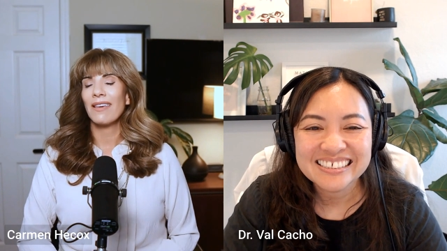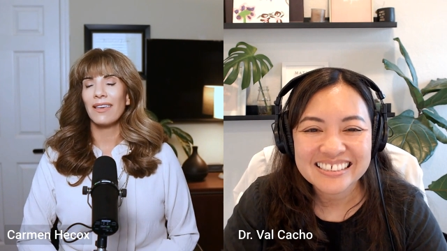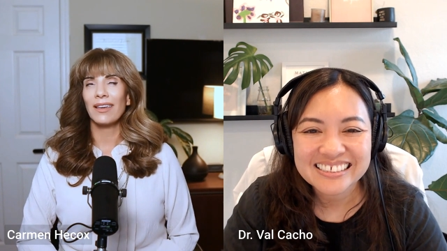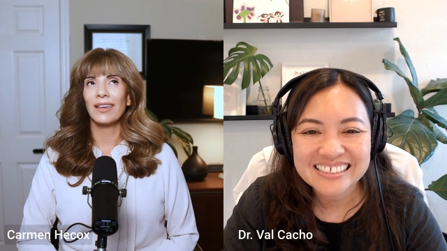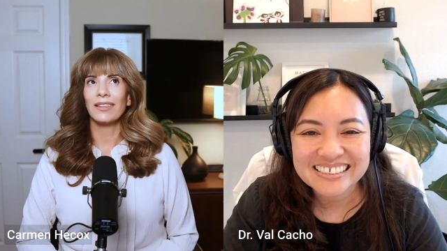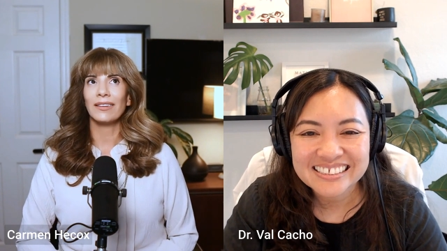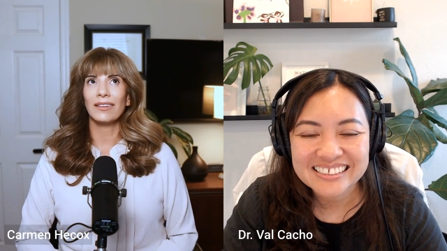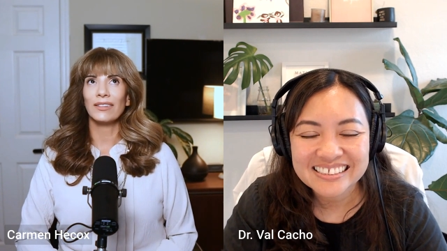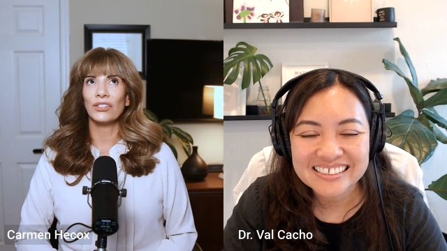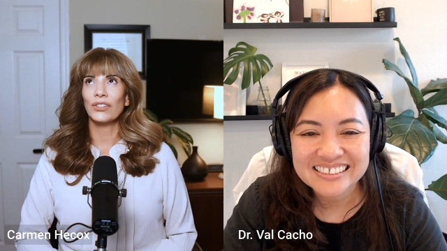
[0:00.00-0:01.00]
Speaker 1: And
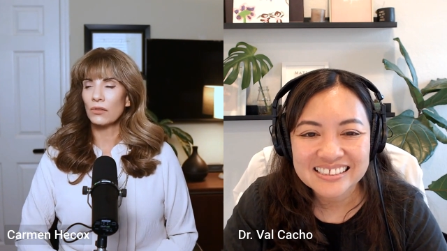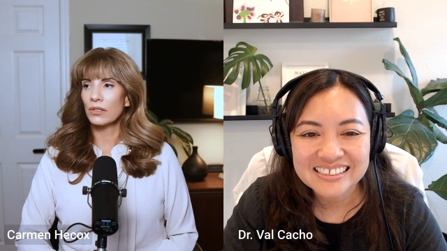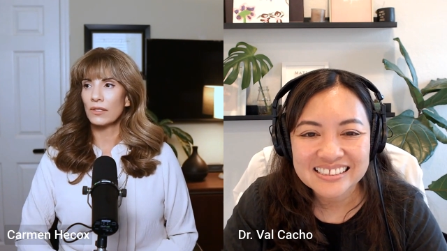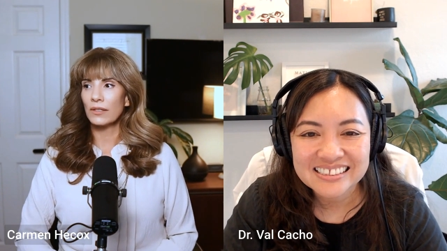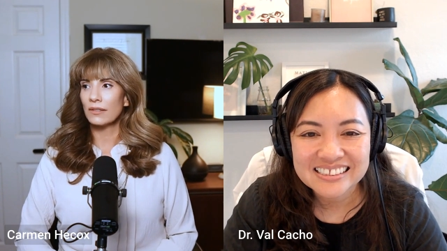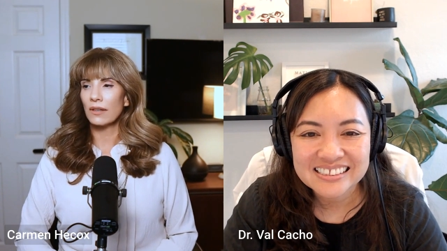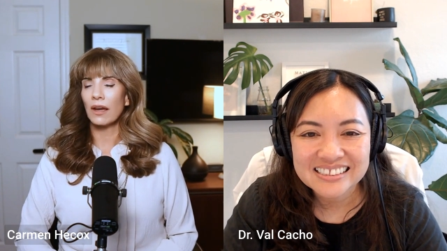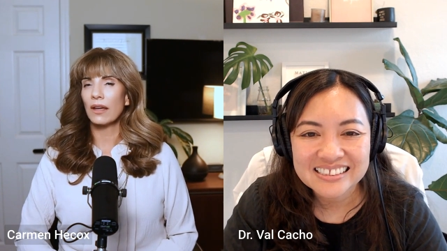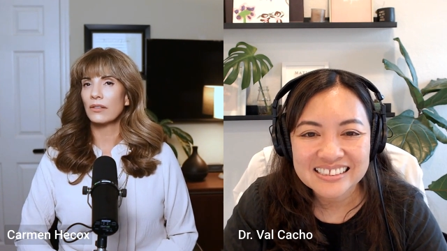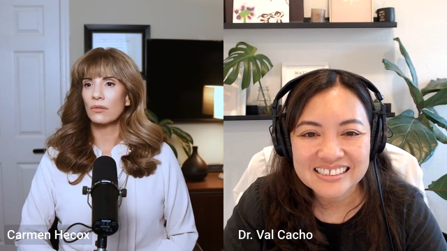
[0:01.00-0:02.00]
she says,
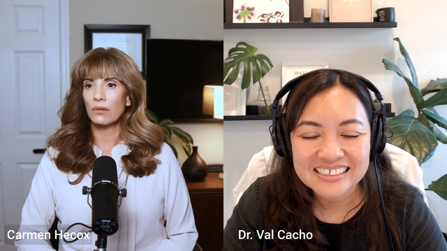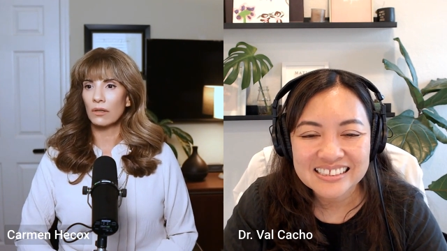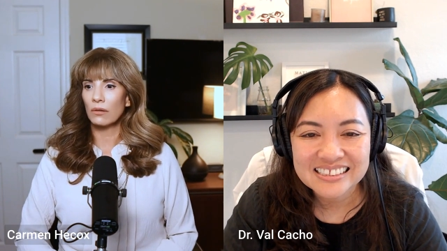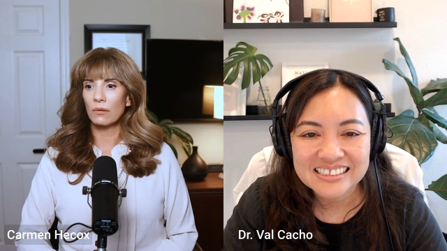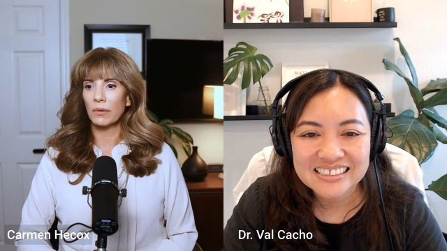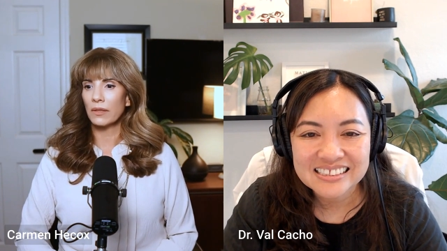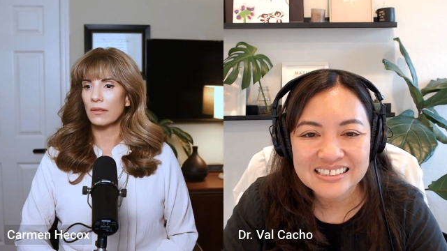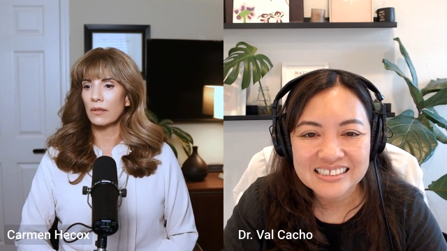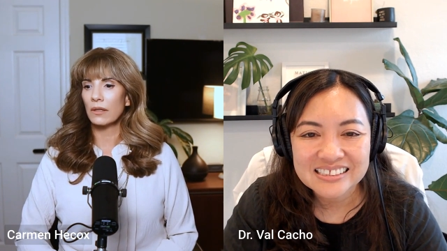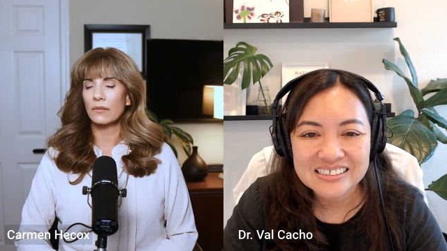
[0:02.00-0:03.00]
I struggle with
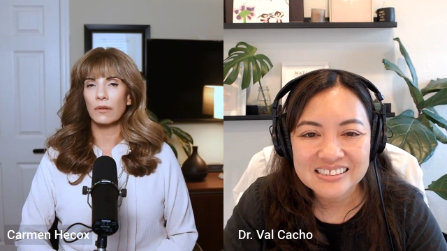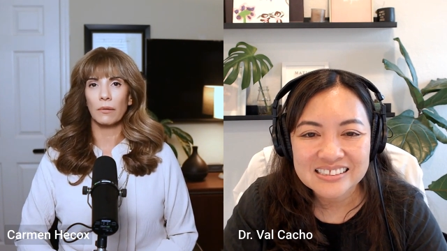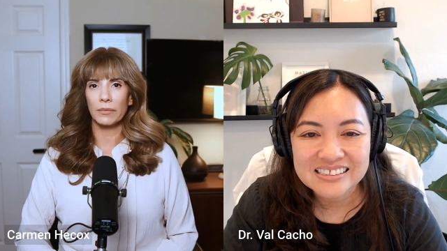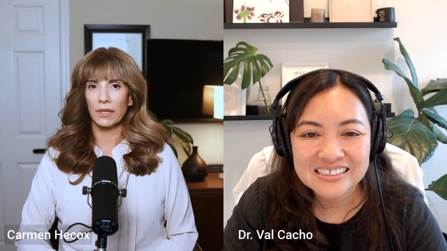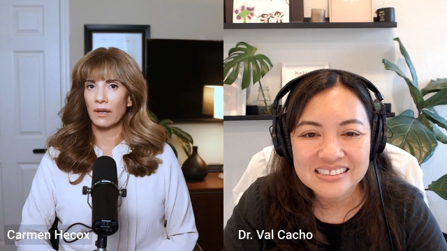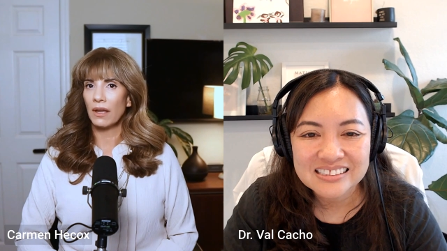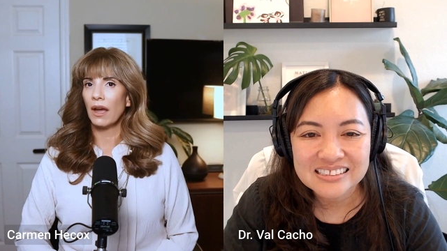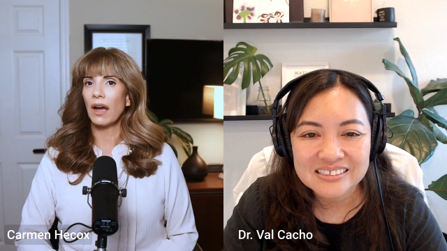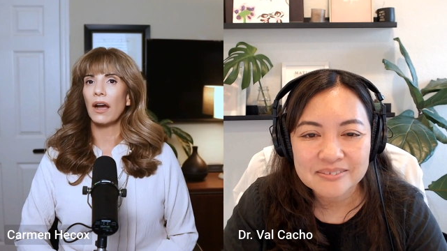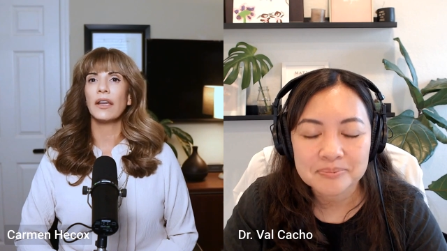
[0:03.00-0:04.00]
insomnia.
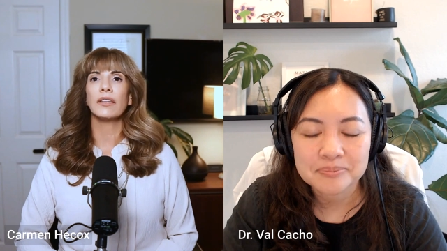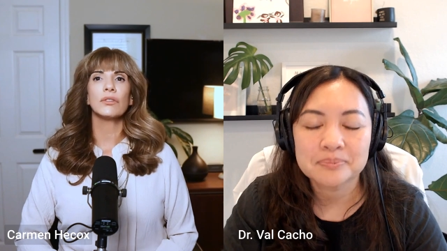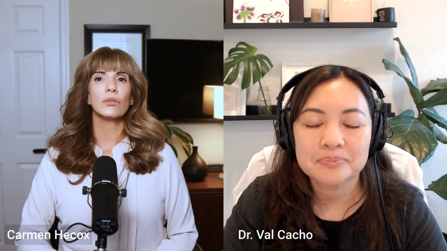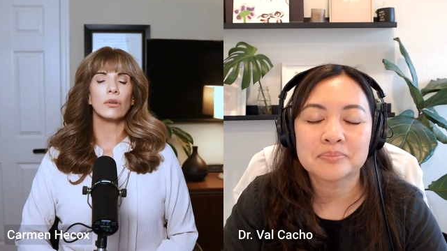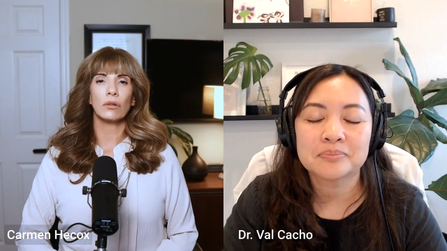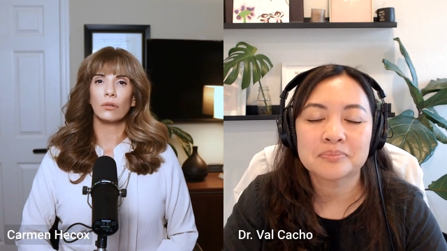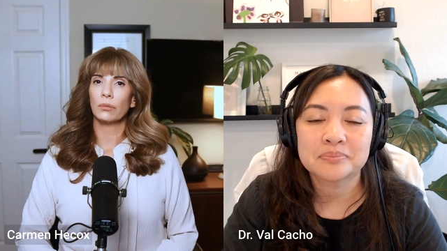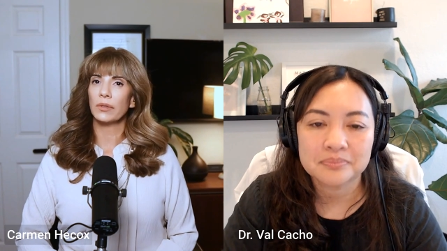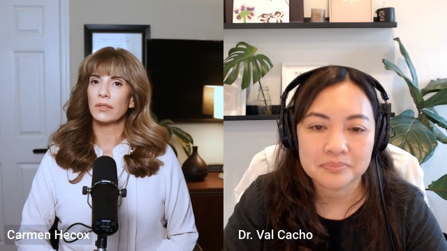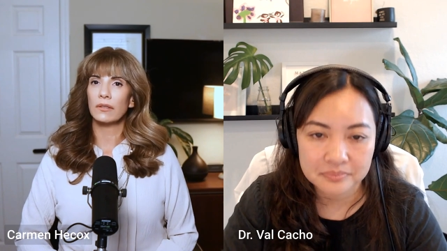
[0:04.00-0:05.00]
I have
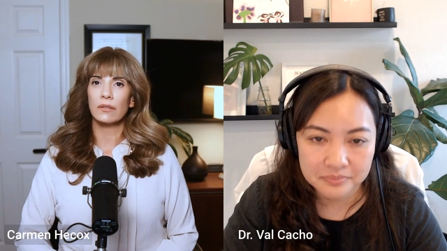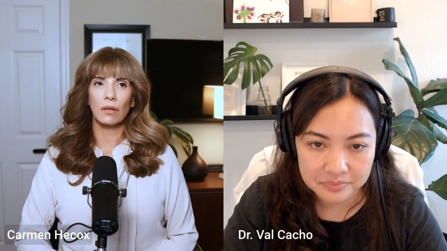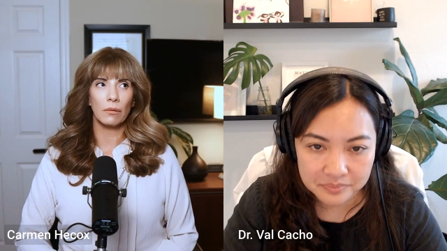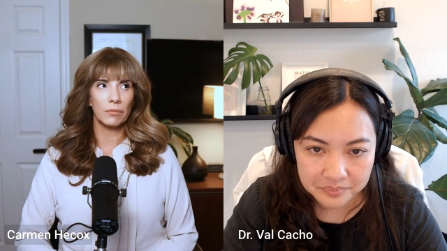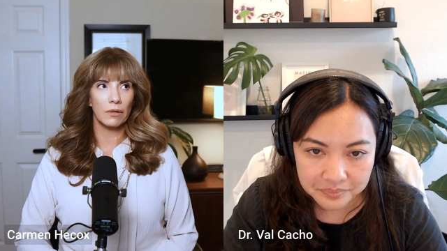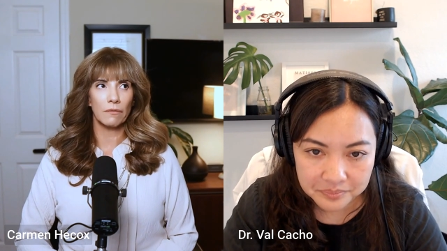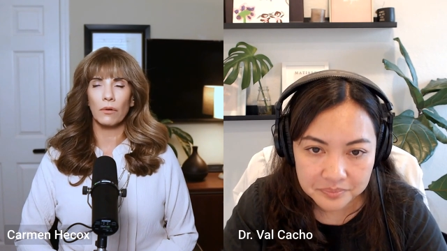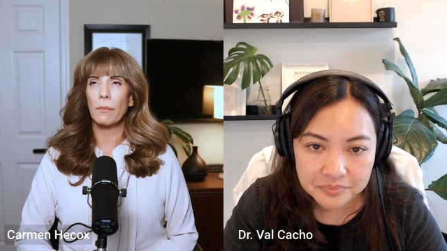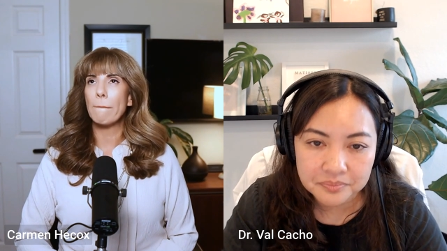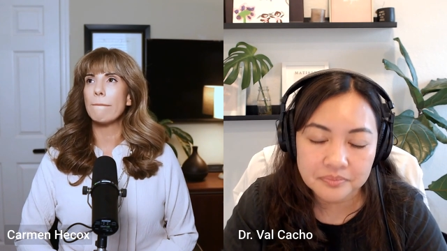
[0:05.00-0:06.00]
struggled with insomnia
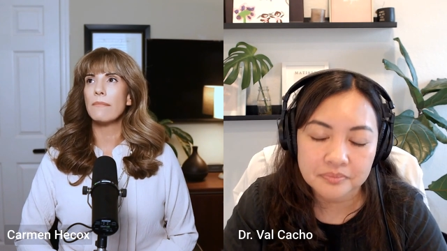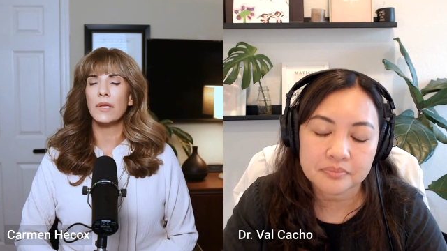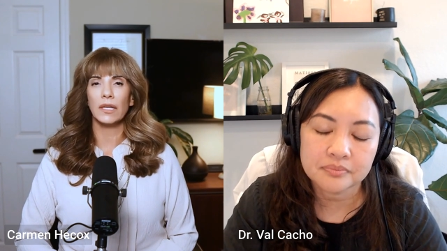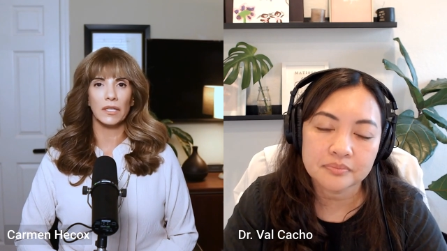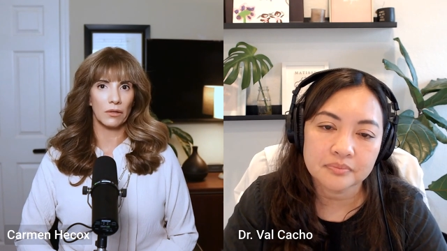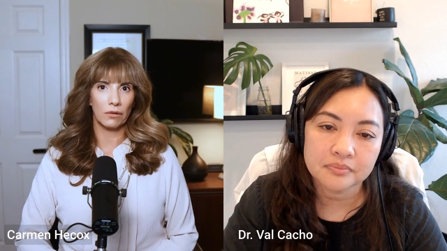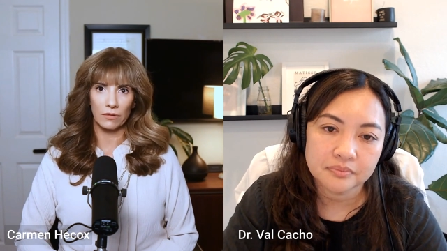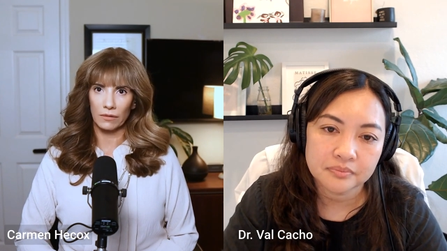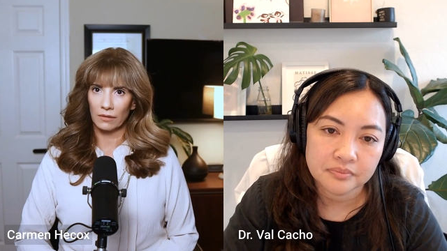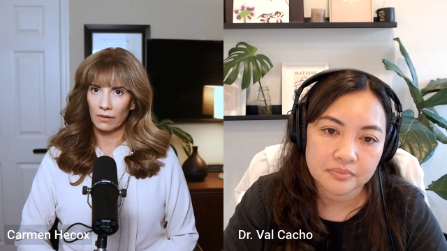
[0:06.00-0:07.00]
for many
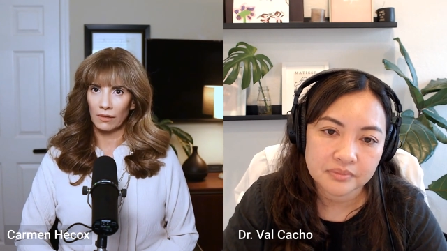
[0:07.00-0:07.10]
years.